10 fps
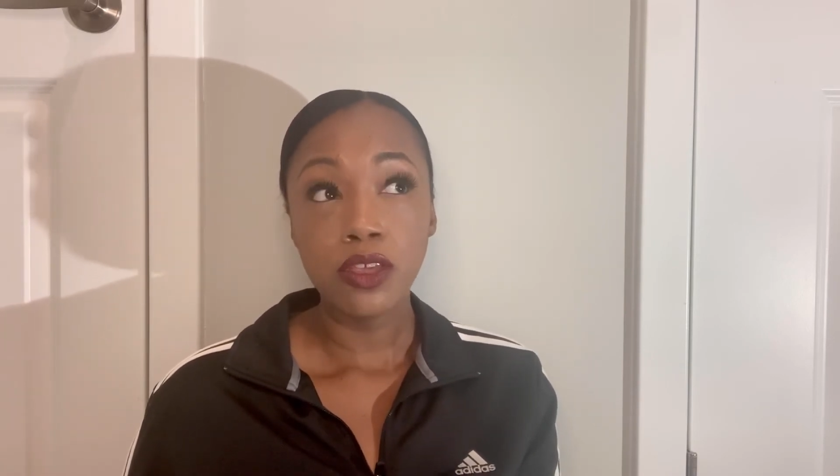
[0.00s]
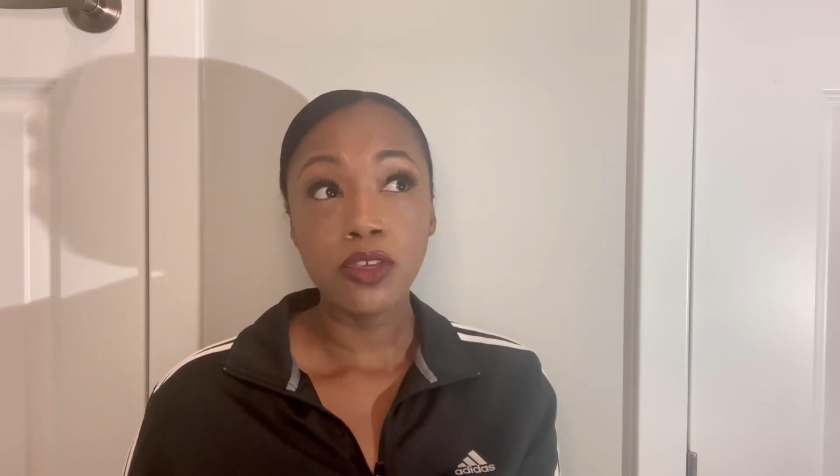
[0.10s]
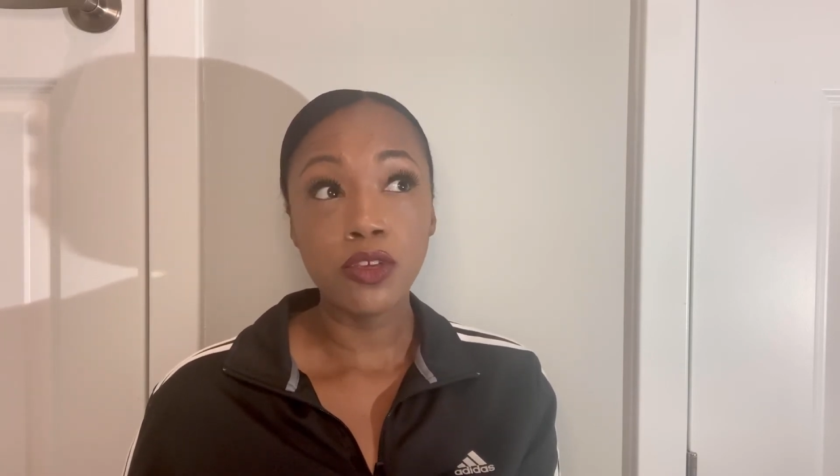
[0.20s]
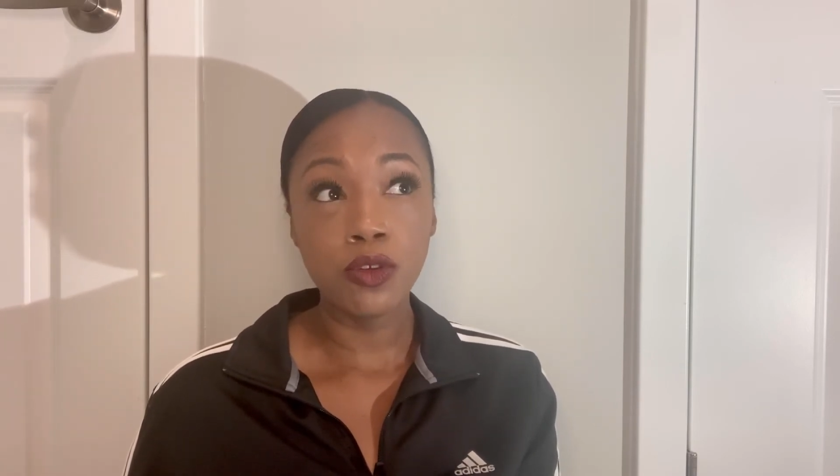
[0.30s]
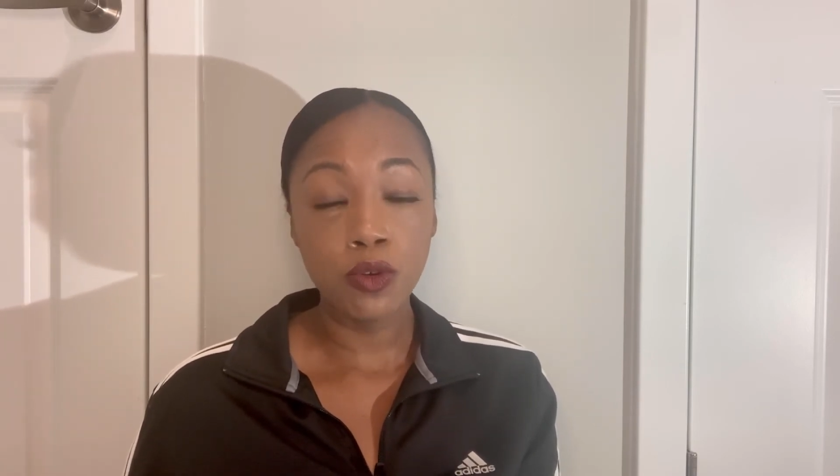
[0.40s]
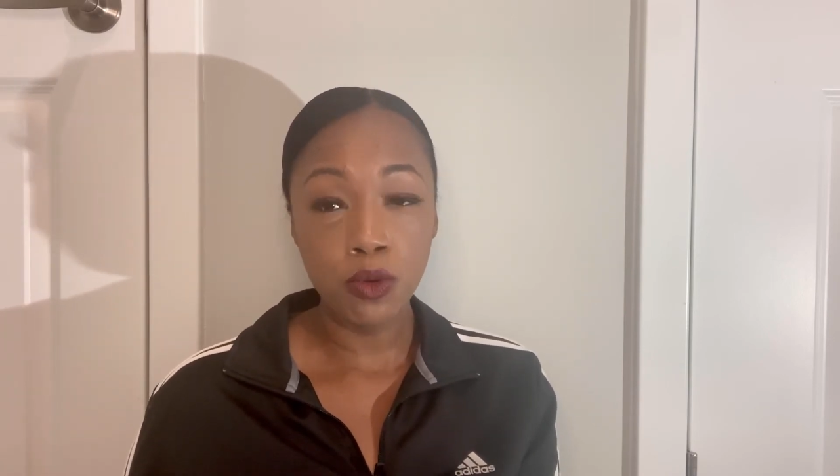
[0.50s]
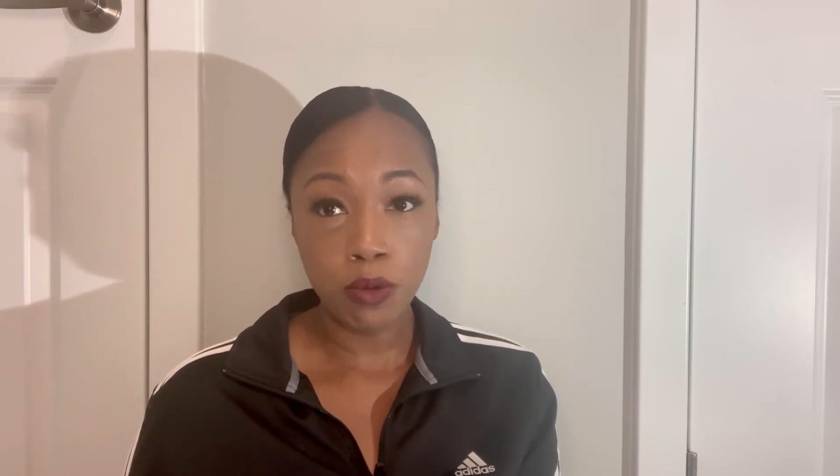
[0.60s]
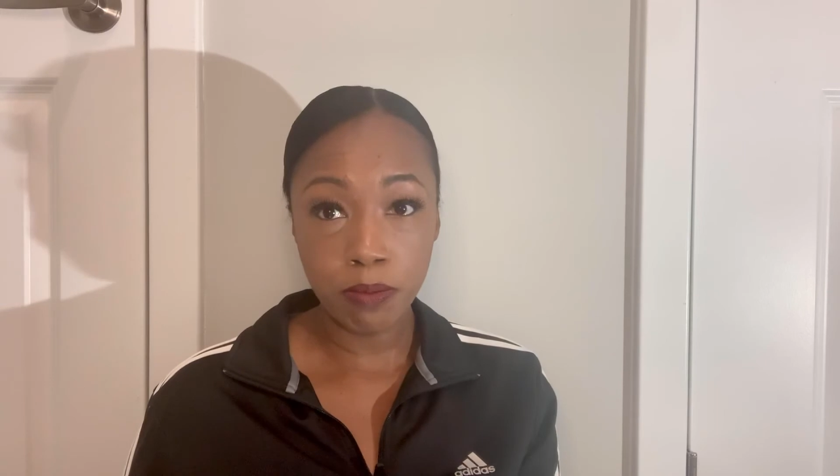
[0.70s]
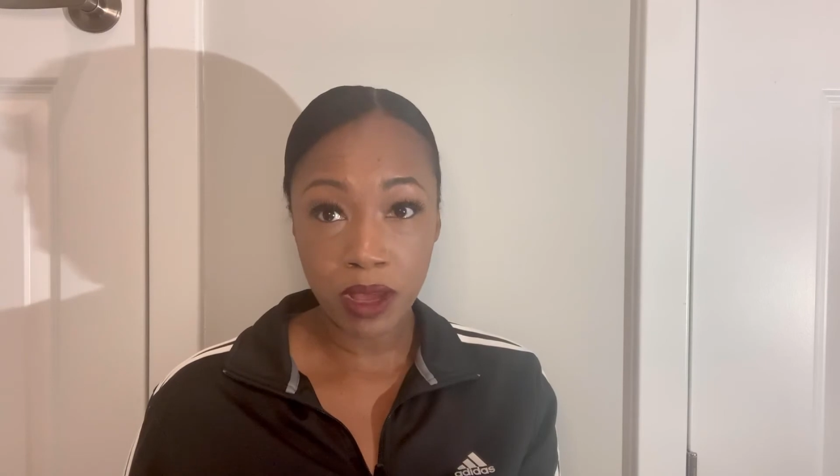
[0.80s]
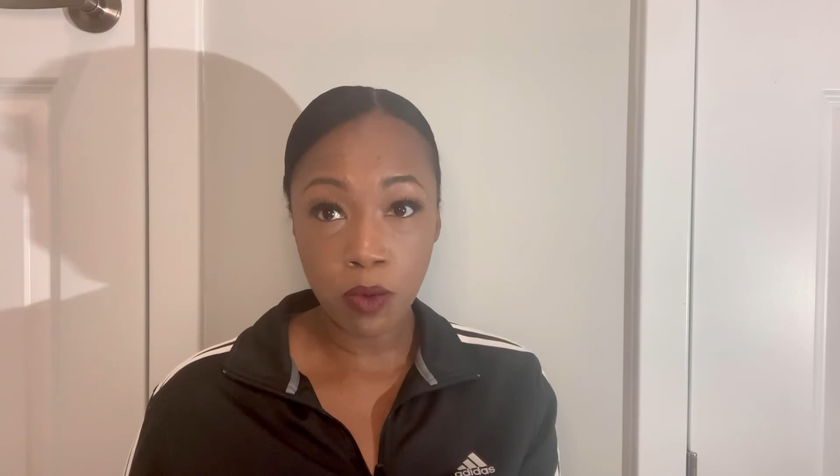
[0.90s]
you
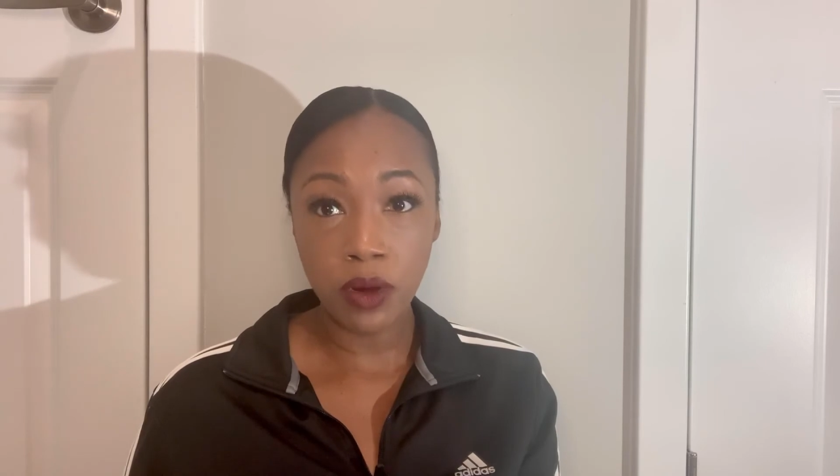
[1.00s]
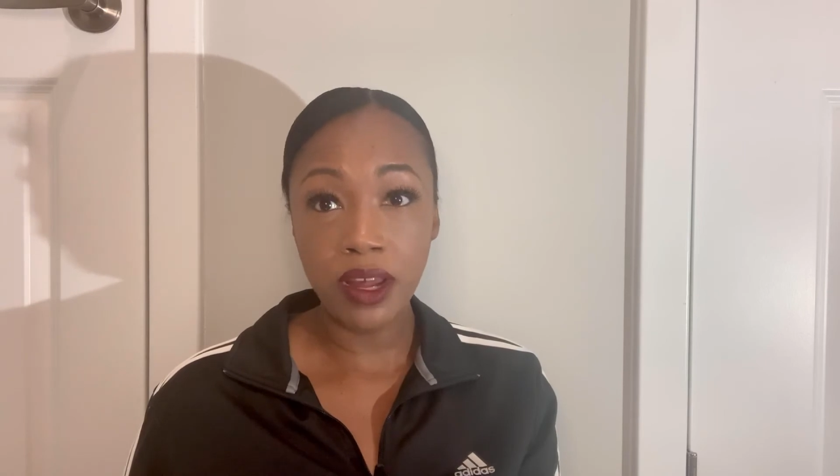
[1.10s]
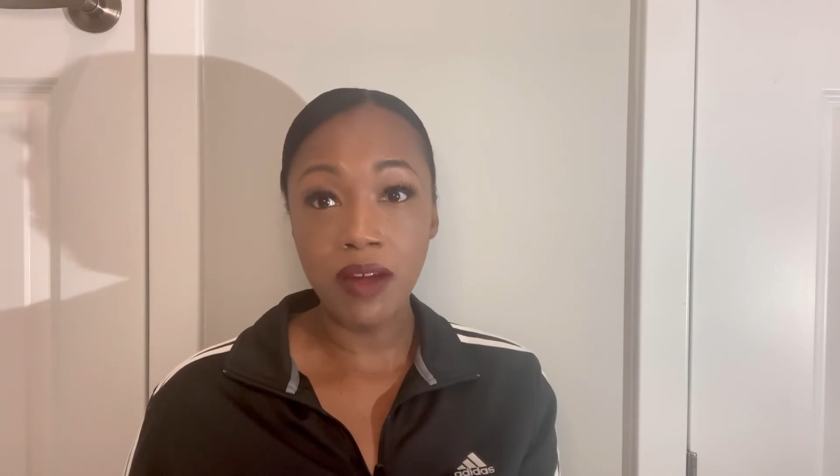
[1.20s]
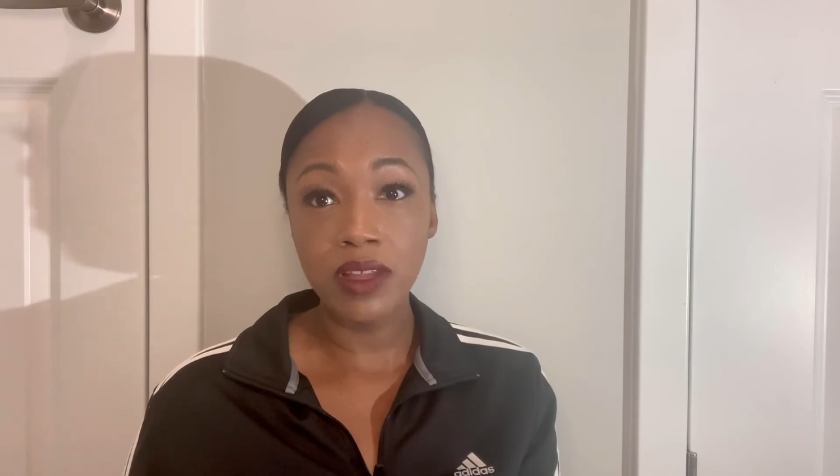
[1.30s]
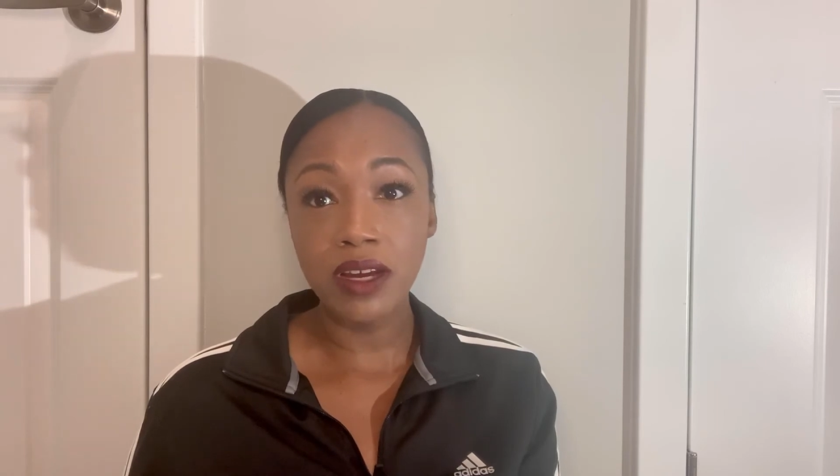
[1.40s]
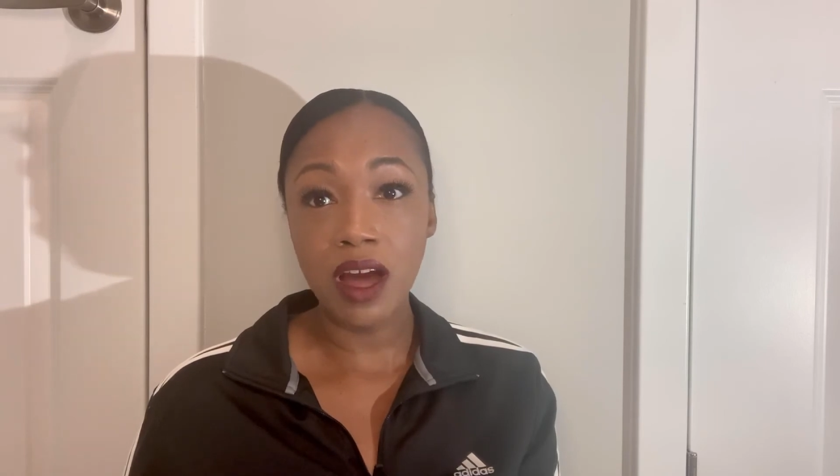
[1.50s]
may want to have that